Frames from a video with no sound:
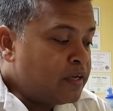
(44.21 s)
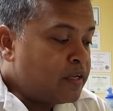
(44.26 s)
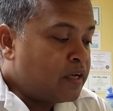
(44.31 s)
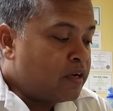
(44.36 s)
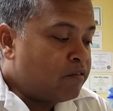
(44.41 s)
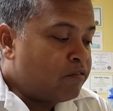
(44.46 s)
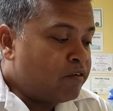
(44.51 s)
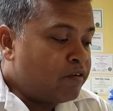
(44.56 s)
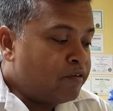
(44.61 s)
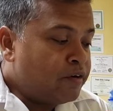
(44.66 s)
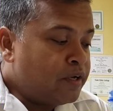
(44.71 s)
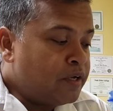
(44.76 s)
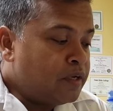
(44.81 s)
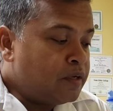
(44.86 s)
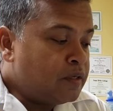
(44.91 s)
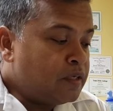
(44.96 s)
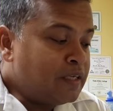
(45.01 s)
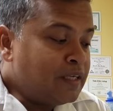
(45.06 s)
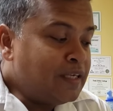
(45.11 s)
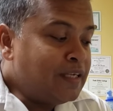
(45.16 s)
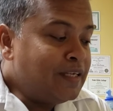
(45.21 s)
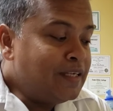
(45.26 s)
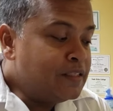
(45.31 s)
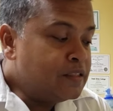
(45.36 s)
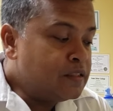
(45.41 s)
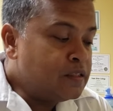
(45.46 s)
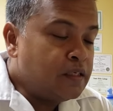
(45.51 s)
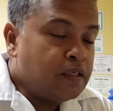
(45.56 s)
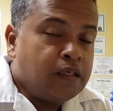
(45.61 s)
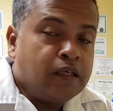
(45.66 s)
They are very
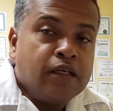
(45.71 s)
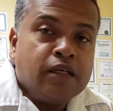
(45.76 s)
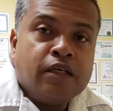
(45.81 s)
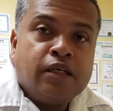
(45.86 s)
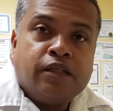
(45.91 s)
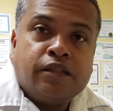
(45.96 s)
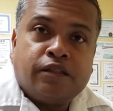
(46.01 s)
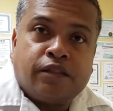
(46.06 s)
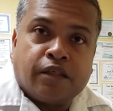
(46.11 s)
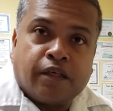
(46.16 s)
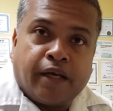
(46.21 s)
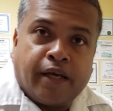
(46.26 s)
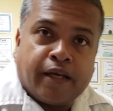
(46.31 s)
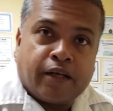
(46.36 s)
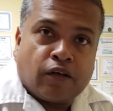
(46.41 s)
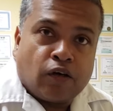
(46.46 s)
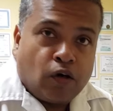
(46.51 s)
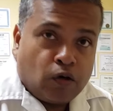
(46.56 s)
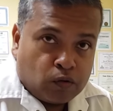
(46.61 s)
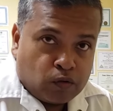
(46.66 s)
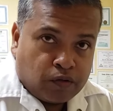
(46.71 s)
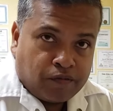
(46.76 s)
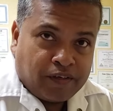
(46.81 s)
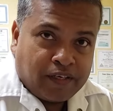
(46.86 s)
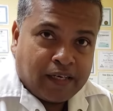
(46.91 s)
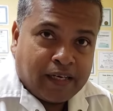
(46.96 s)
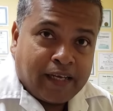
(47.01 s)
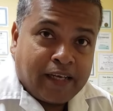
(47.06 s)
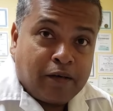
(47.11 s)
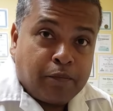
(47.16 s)
easy to get out of
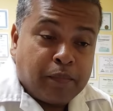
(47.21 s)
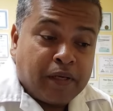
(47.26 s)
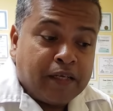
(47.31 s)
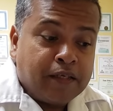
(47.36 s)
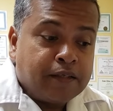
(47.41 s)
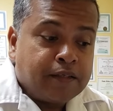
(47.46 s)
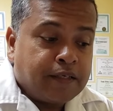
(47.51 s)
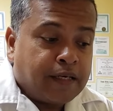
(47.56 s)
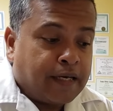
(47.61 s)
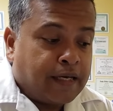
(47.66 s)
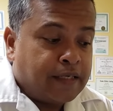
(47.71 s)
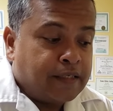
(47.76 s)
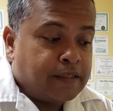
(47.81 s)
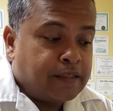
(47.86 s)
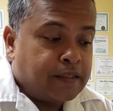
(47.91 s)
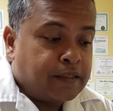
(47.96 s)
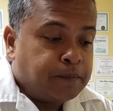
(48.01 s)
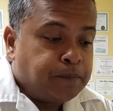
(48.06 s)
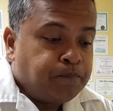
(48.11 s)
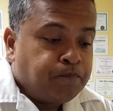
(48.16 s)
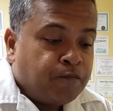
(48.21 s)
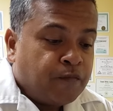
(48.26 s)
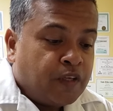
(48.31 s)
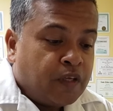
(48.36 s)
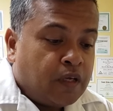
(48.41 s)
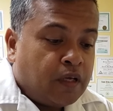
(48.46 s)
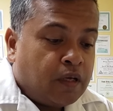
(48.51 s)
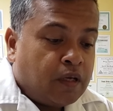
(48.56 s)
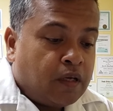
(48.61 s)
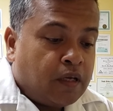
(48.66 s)
alignment, and
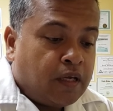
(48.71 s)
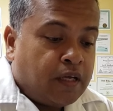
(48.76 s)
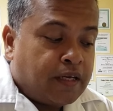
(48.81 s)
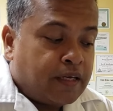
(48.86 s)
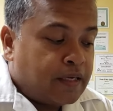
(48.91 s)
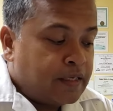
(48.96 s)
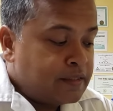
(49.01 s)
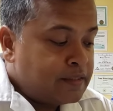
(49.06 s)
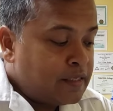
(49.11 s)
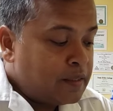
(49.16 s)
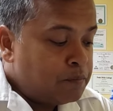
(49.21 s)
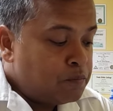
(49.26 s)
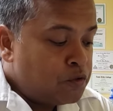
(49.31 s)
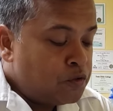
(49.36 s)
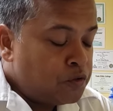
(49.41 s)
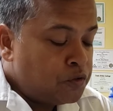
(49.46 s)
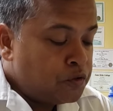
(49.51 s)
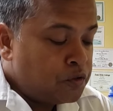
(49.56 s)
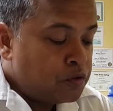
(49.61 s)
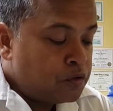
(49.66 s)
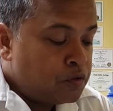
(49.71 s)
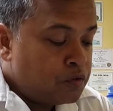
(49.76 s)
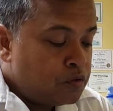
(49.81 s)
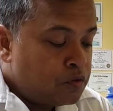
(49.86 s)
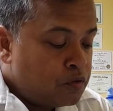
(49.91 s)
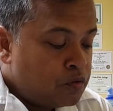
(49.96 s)
in an attempt to